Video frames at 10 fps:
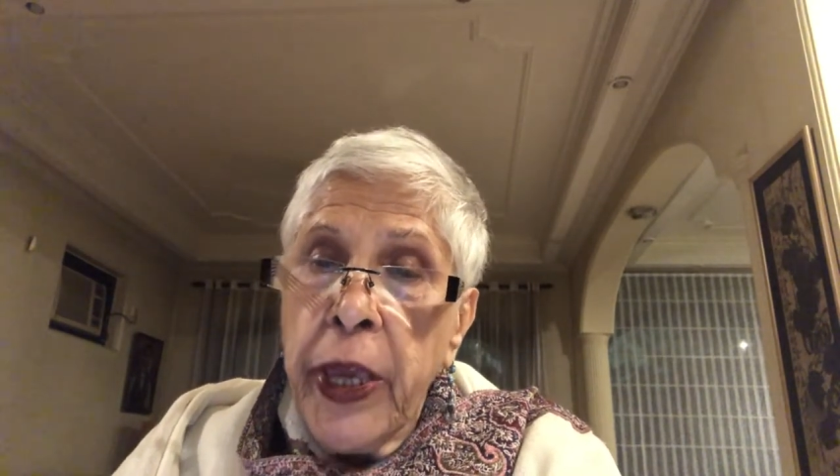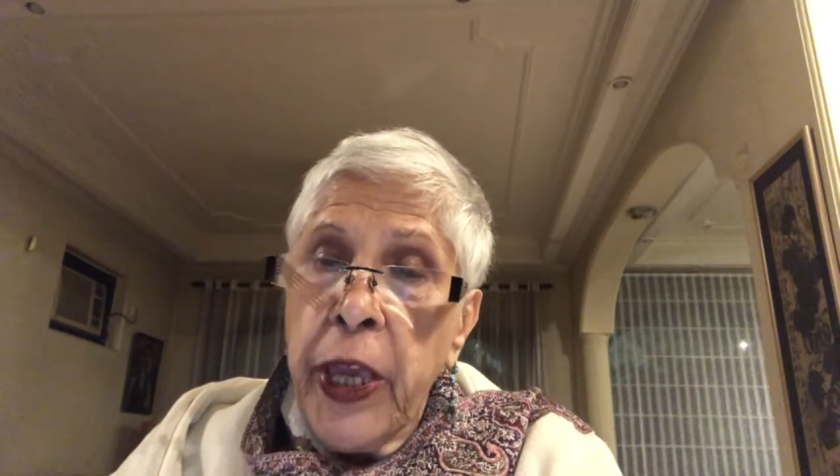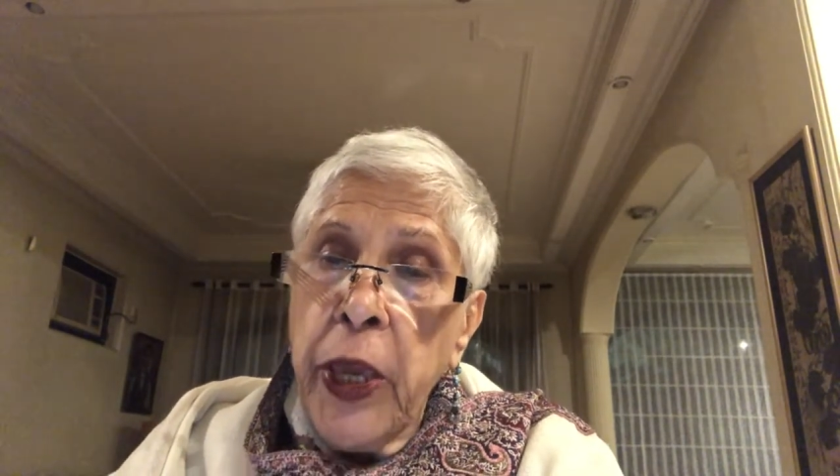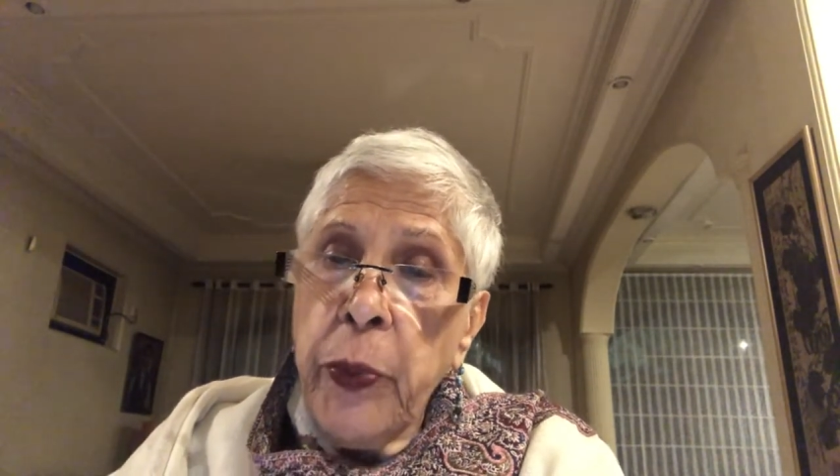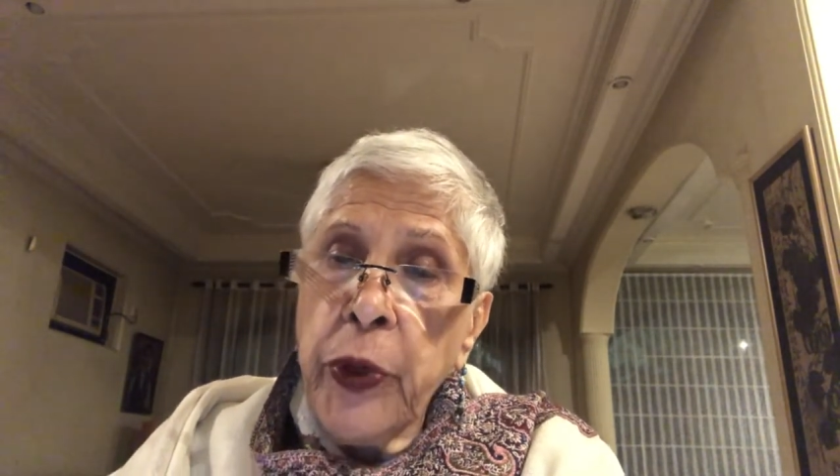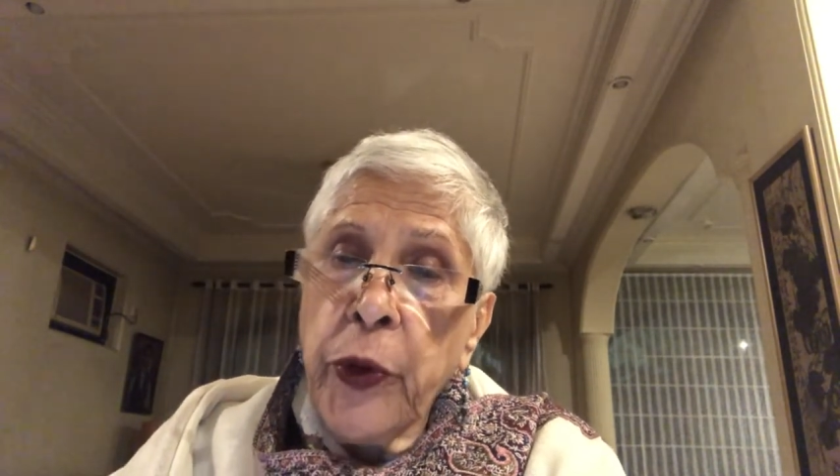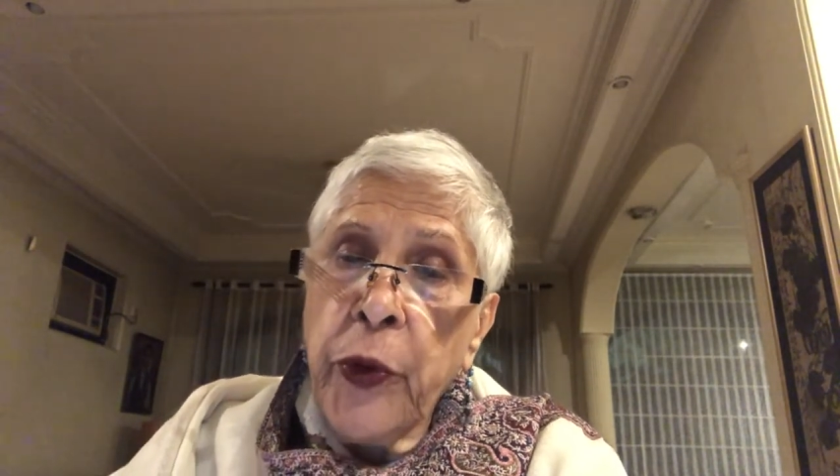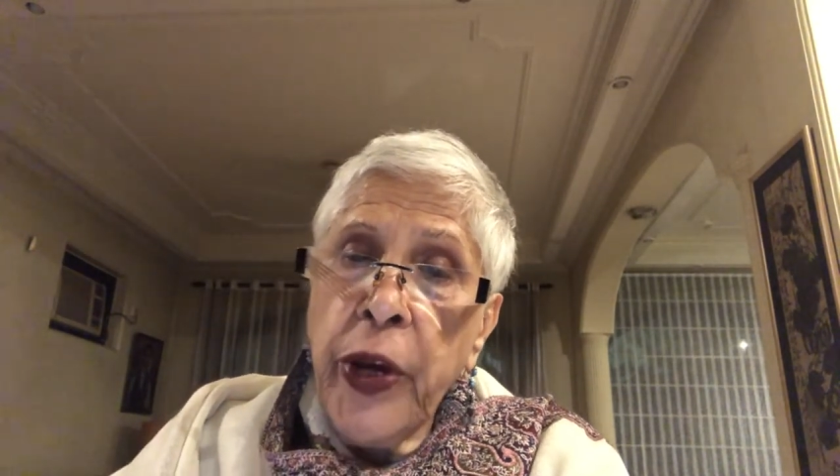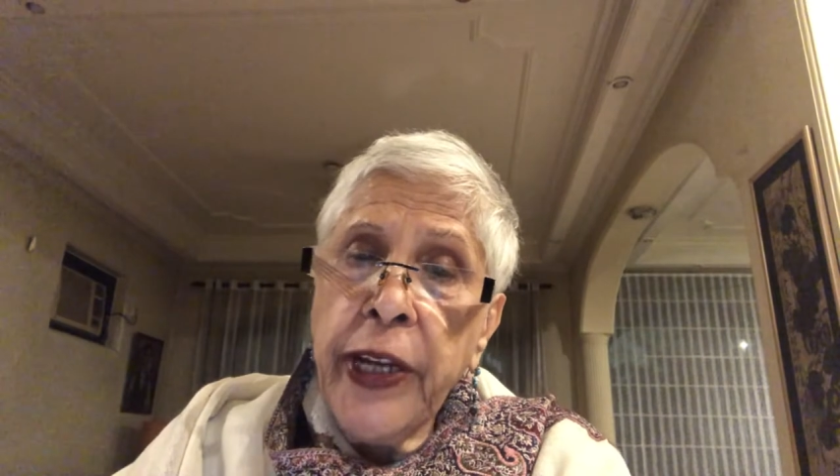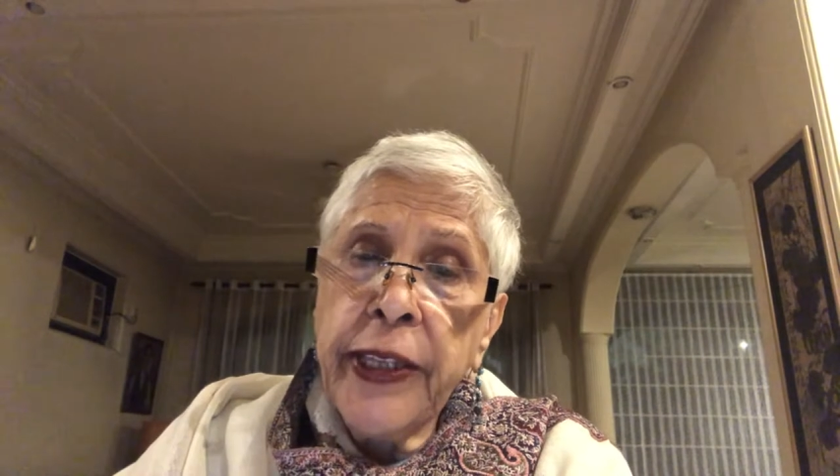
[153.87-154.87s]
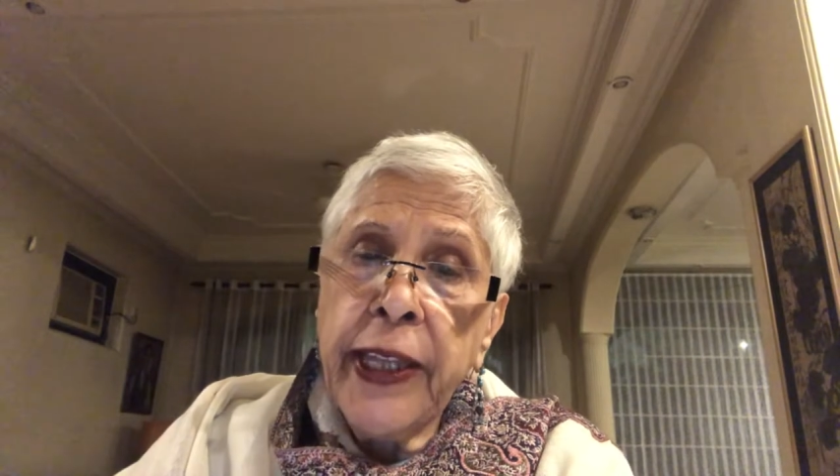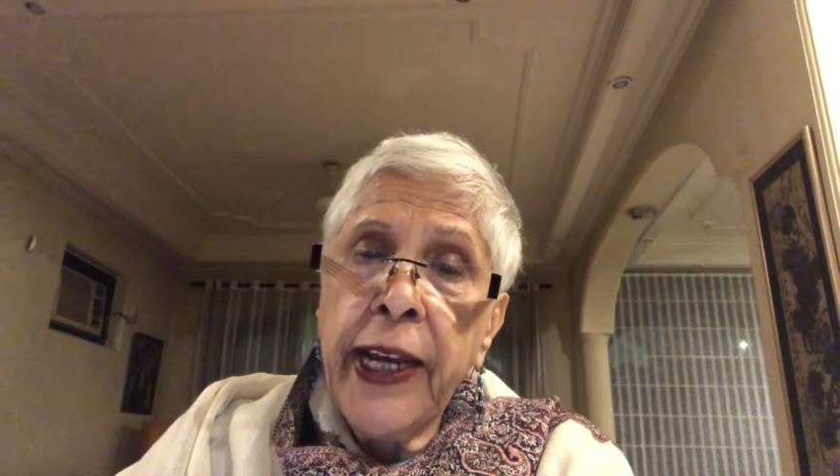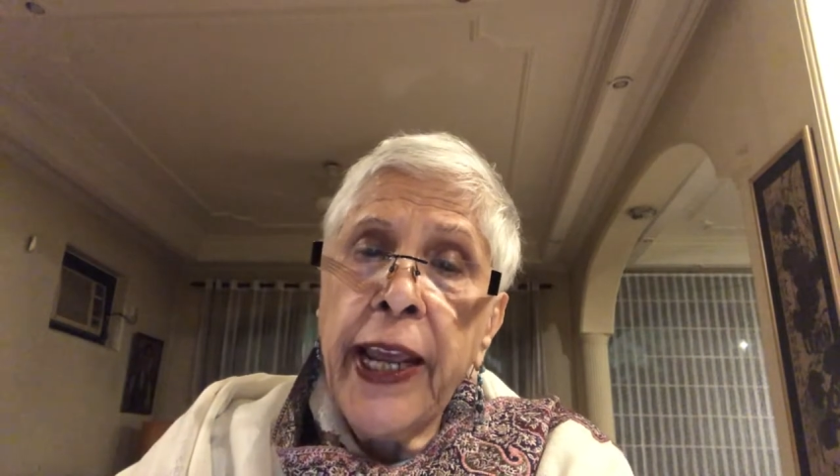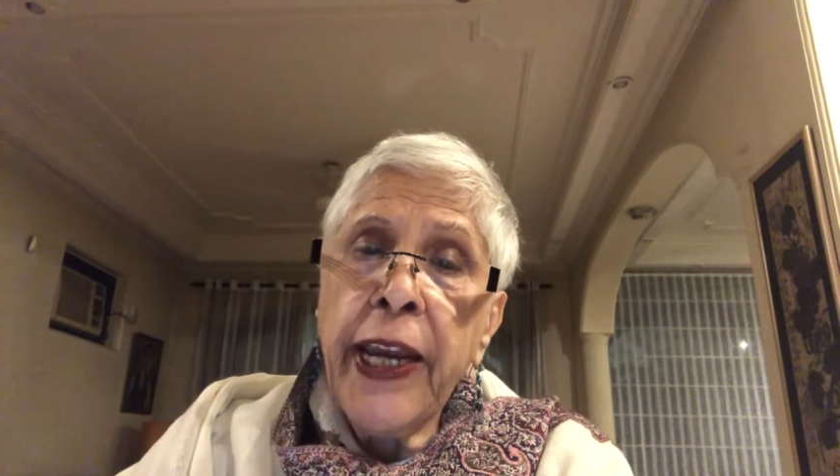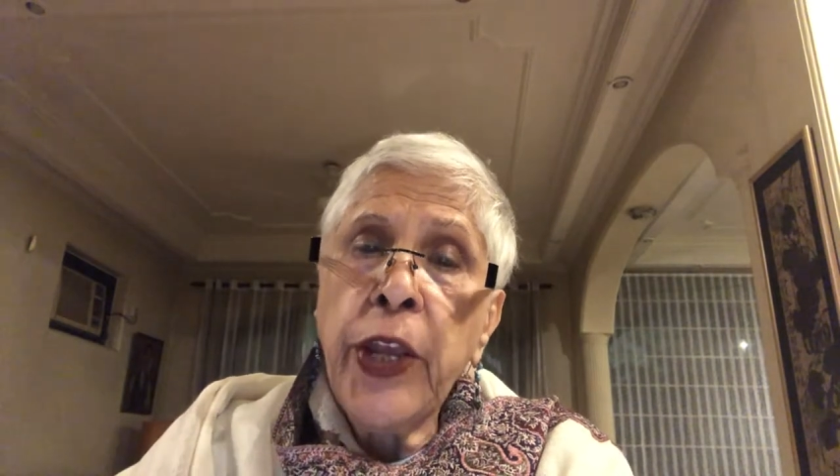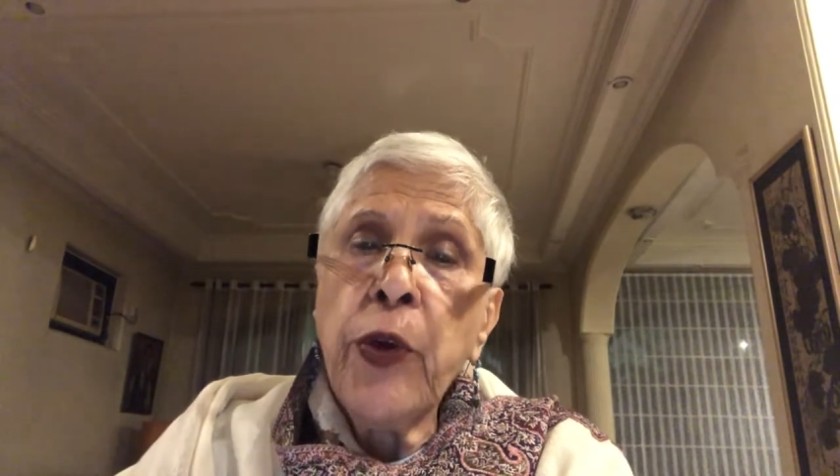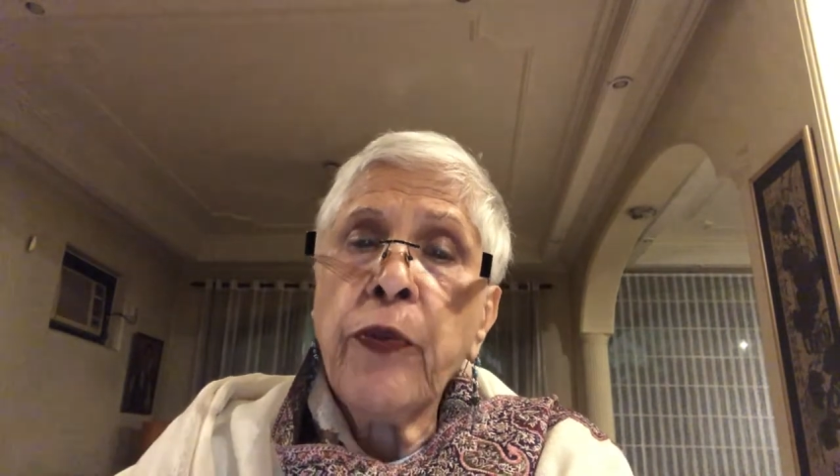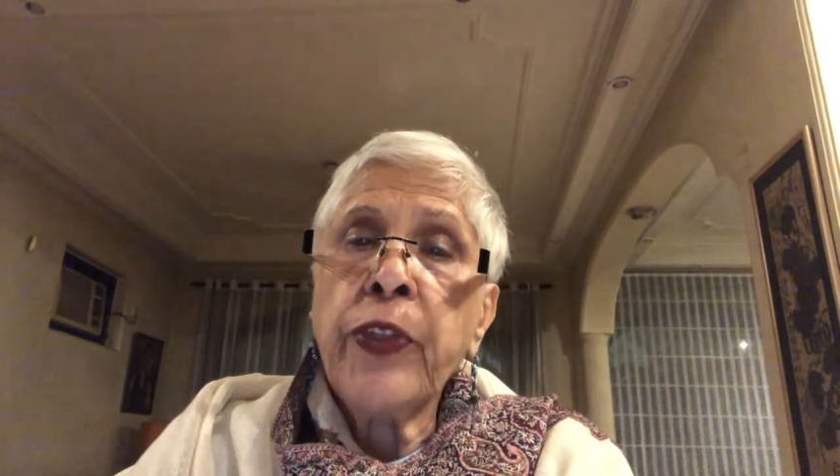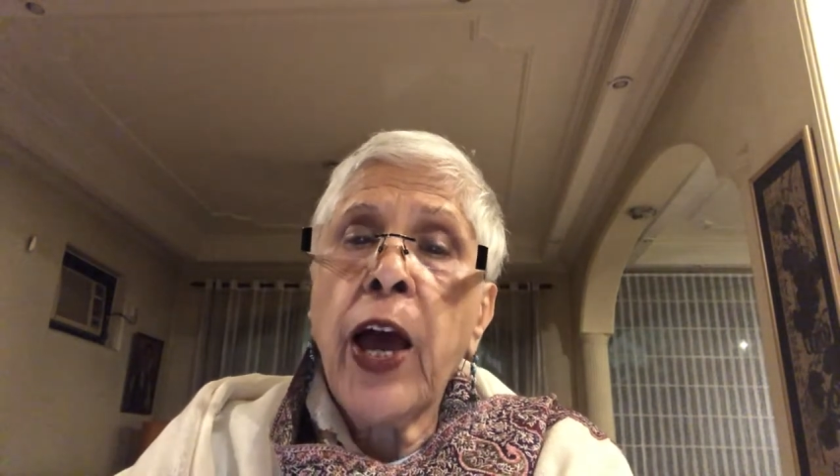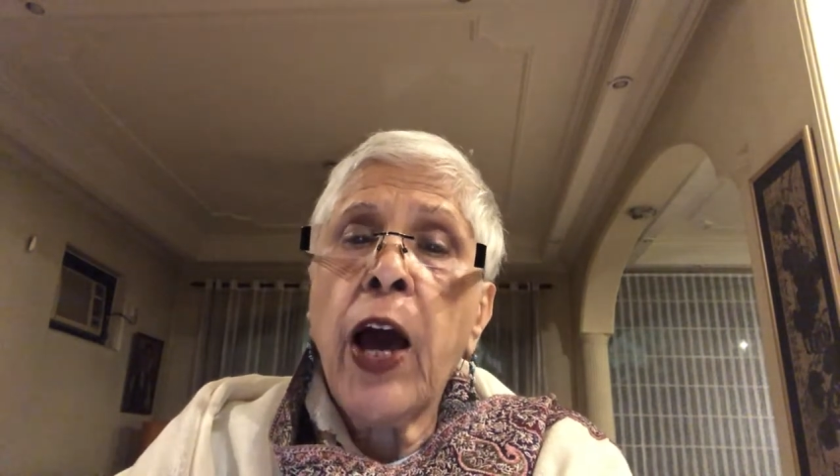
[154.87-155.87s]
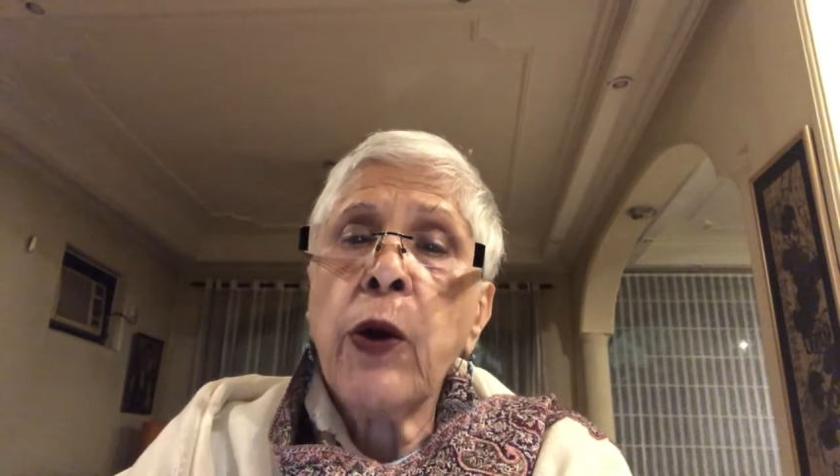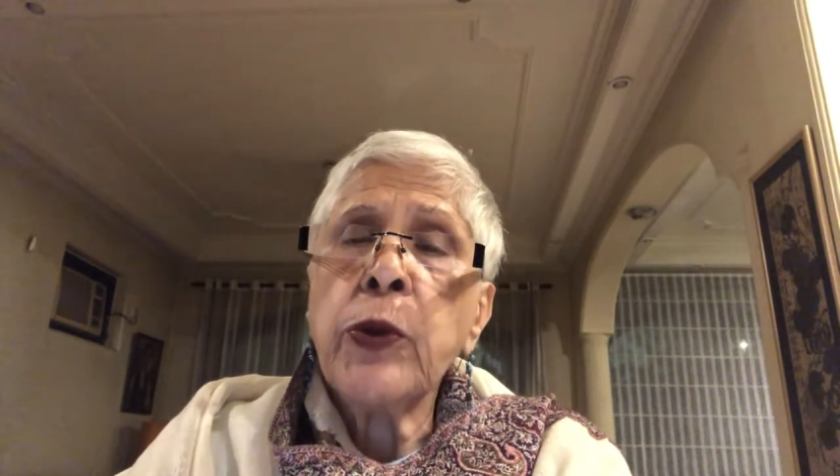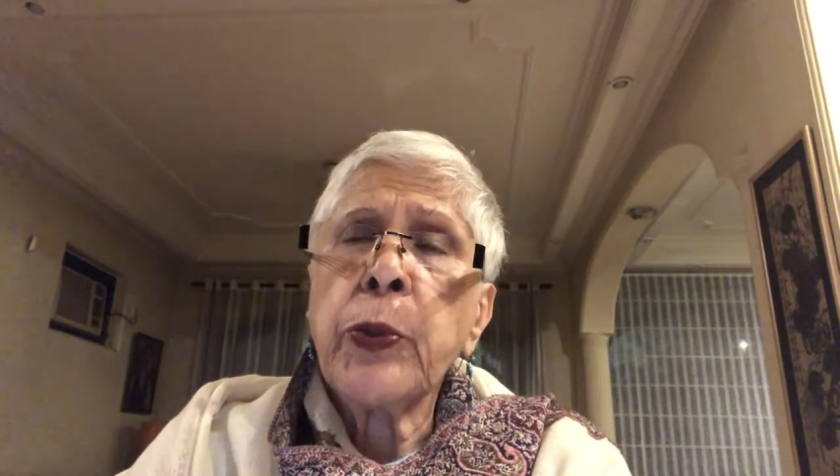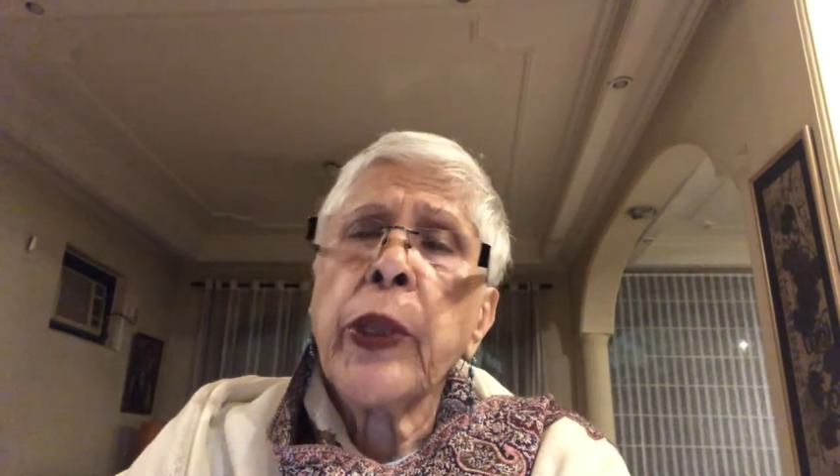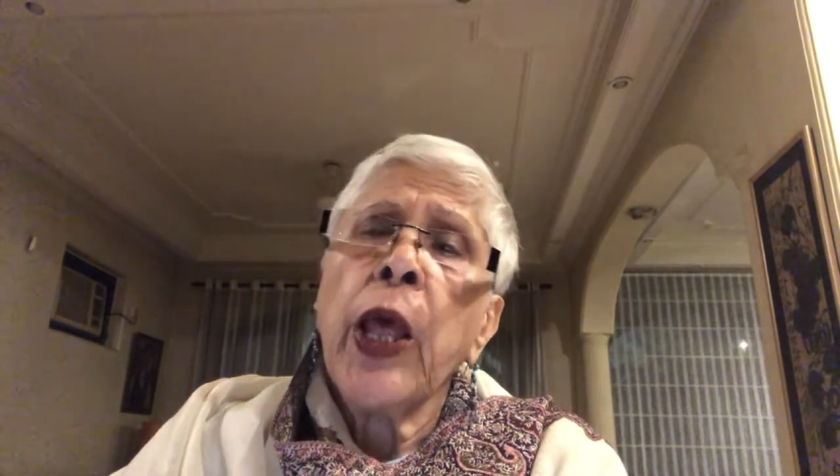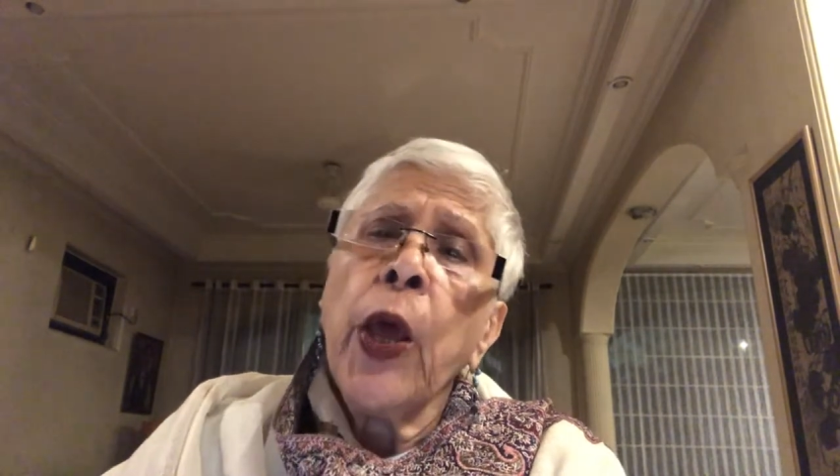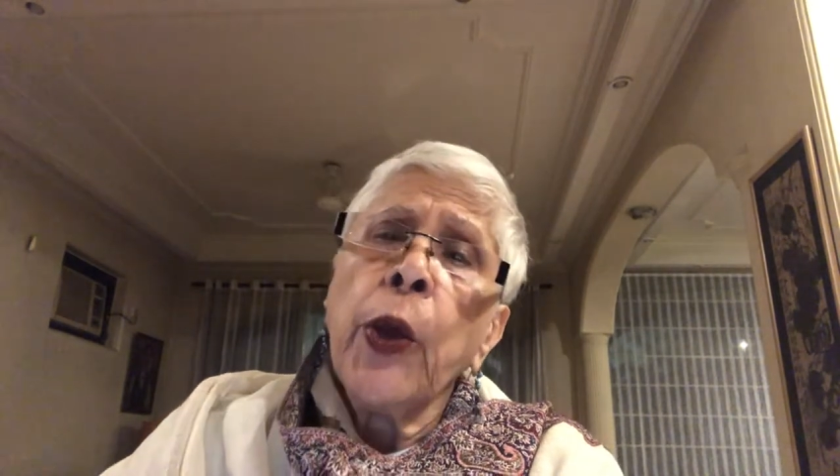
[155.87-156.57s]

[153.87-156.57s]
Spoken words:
He would greet the lady of the house with